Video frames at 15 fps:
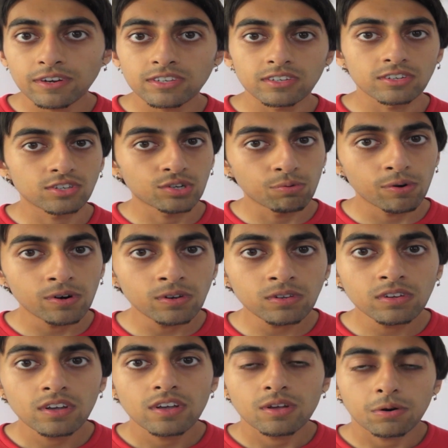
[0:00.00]
it's a
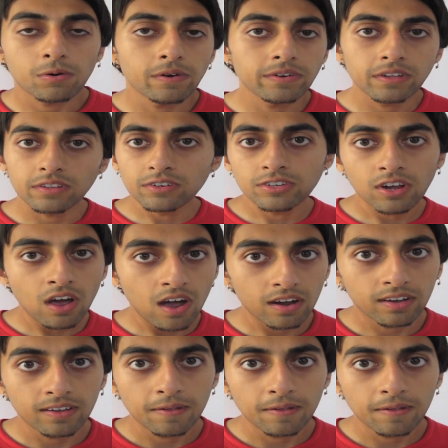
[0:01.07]
squirrel or another dog.